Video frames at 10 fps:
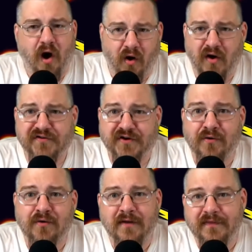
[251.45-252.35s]

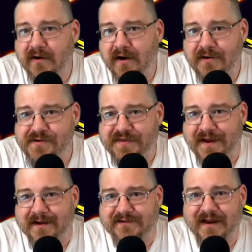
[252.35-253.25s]
Also, there are other
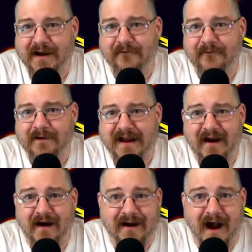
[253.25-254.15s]
things like
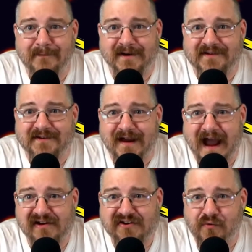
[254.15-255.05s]
comets,
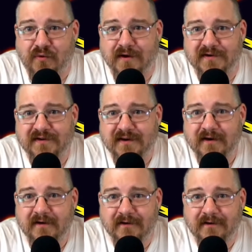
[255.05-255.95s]
asteroids,
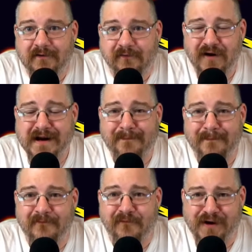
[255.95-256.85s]
free
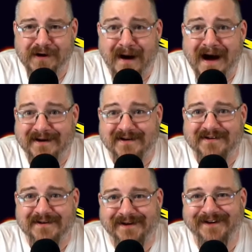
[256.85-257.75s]

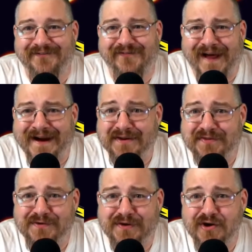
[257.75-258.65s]
bodies flying
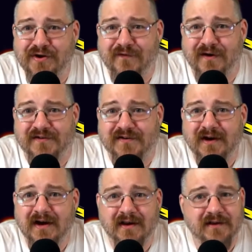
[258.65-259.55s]
through the universe.
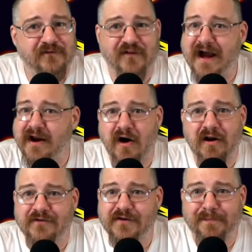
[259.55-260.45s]
They're flying
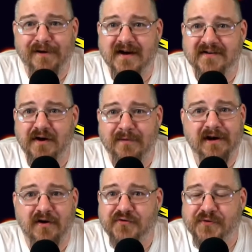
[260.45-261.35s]
all over the place. Nobody
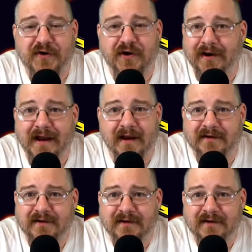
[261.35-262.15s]
knows where they're going to land.